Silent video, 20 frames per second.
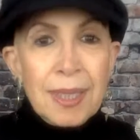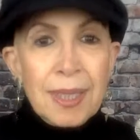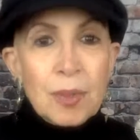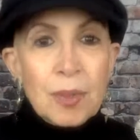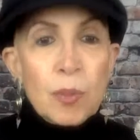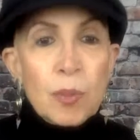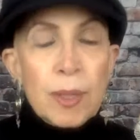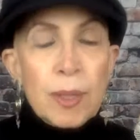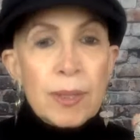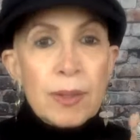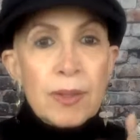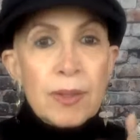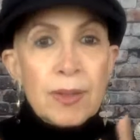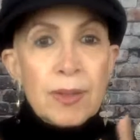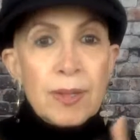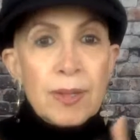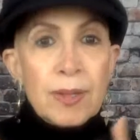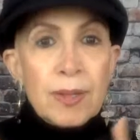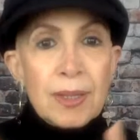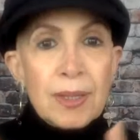where
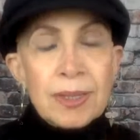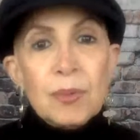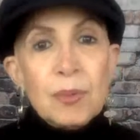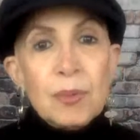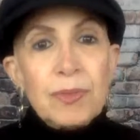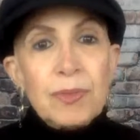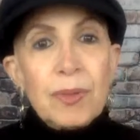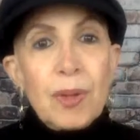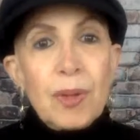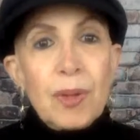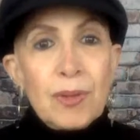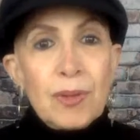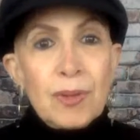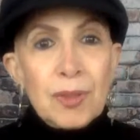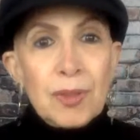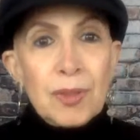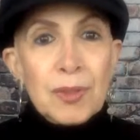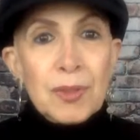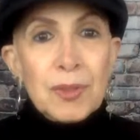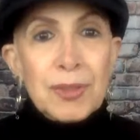you know we've all
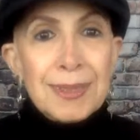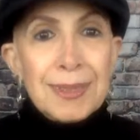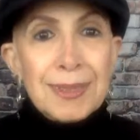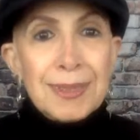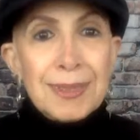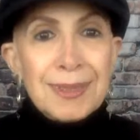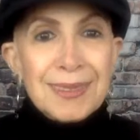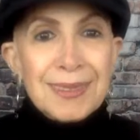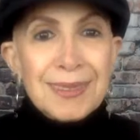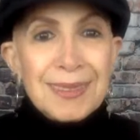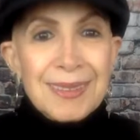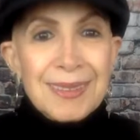heard the